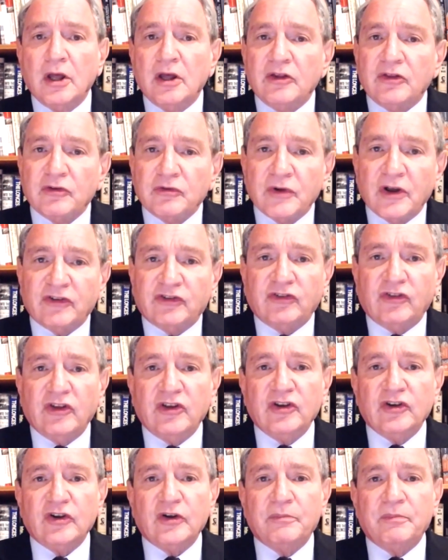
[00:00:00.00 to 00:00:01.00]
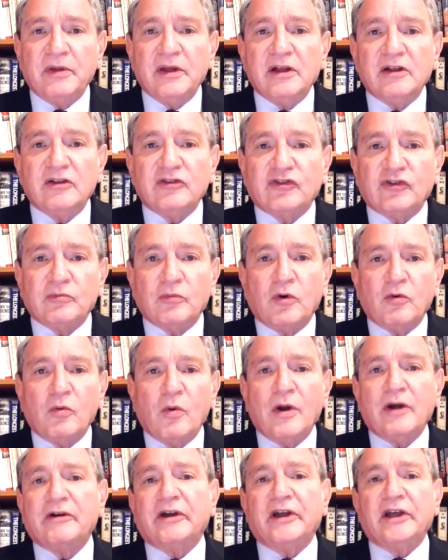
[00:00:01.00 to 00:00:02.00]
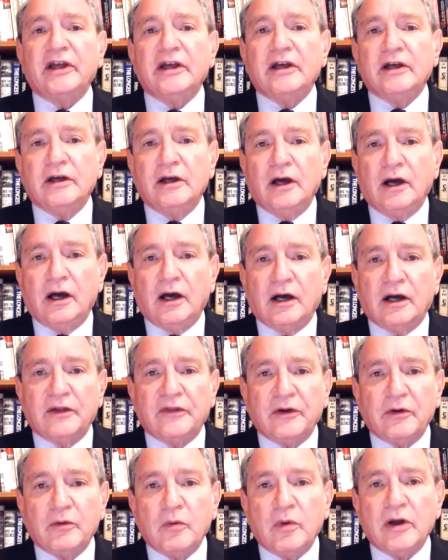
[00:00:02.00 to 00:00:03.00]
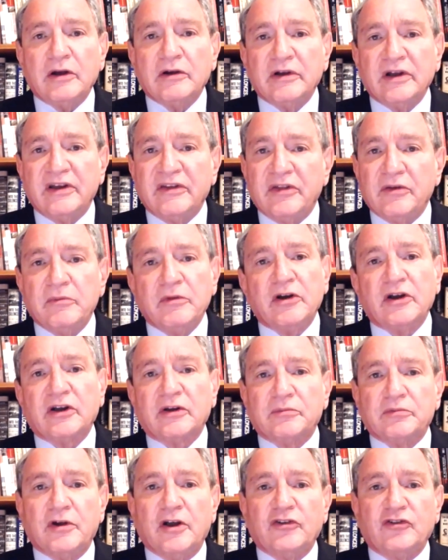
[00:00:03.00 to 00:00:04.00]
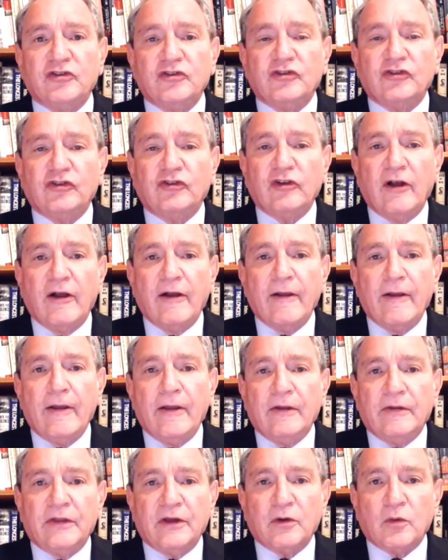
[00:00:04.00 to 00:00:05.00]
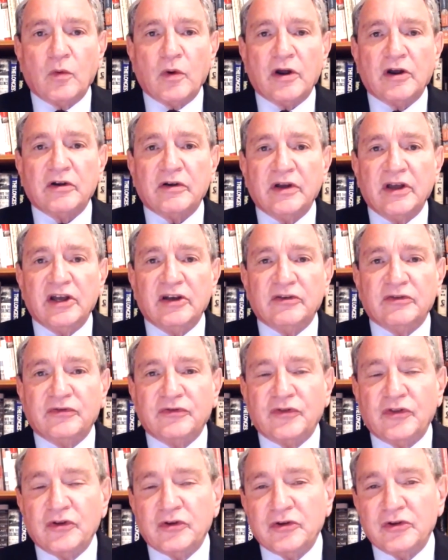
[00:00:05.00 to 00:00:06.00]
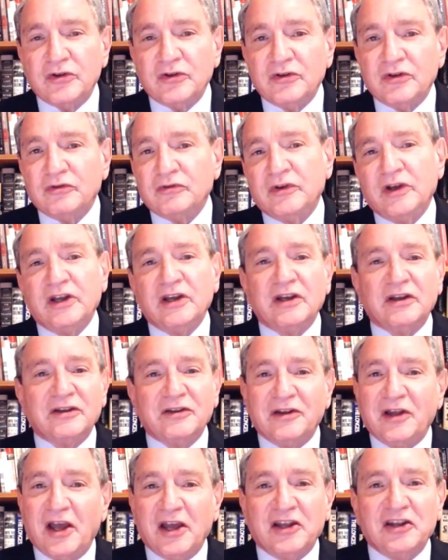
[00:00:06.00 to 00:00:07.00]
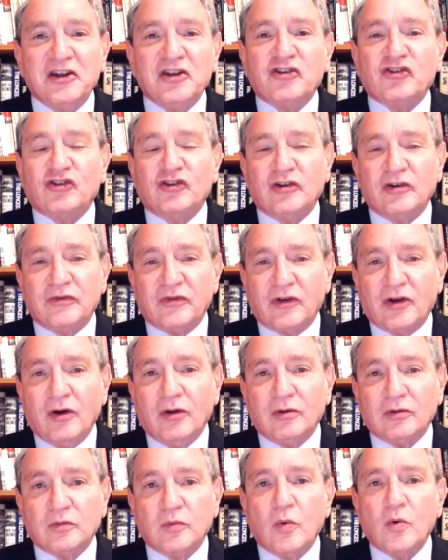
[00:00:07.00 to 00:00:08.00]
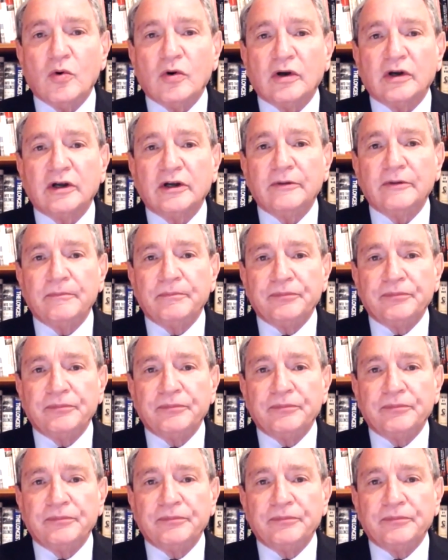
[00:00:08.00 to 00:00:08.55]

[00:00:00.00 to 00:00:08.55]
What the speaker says: The rest of the Europeans are more wary. They're wary of the American presence. They're wary of the reignition of the Cold War.